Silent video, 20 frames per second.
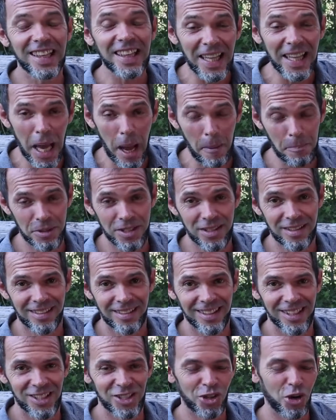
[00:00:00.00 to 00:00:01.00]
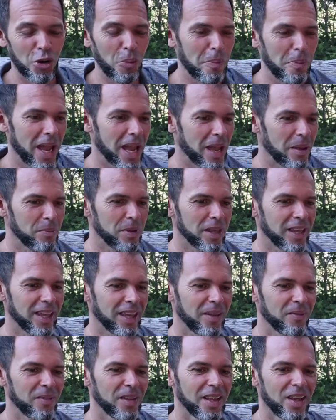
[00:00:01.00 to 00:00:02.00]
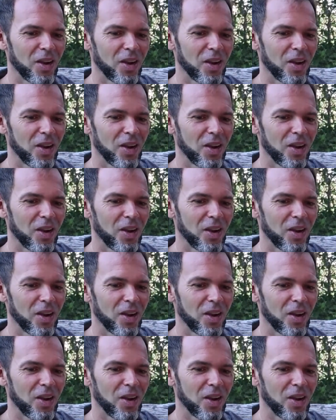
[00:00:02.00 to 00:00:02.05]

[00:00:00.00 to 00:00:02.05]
depths. So maybe